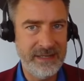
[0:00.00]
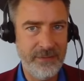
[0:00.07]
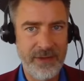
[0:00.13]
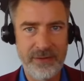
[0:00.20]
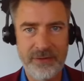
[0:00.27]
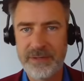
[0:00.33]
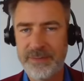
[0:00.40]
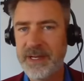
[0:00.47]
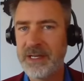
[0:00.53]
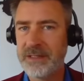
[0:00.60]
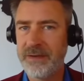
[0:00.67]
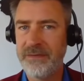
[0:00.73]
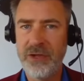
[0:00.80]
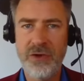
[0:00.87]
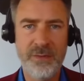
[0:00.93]
whether it's because of
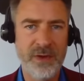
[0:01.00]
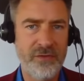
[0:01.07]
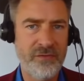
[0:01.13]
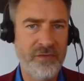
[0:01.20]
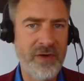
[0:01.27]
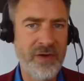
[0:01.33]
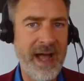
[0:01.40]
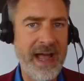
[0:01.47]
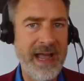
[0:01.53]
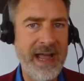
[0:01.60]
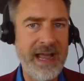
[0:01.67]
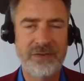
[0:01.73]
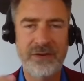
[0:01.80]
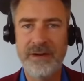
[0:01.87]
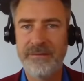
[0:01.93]
human rights or
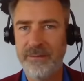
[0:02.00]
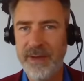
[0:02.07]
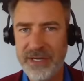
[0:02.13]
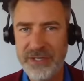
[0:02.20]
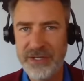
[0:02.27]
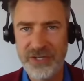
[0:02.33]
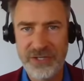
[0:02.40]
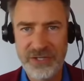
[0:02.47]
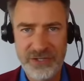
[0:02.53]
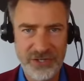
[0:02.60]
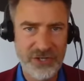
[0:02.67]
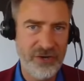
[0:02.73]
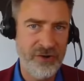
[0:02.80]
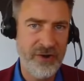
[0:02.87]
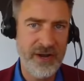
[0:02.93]
information
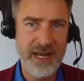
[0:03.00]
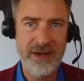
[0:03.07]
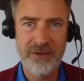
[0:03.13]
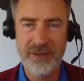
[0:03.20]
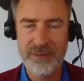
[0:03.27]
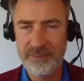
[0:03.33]
security or the